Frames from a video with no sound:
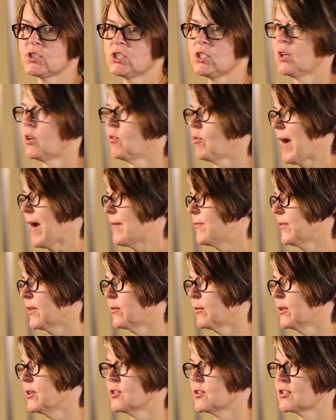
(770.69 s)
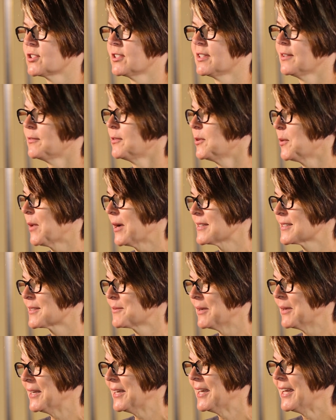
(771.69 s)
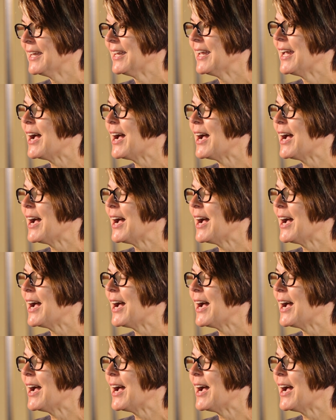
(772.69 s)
geographic region, if you ask me.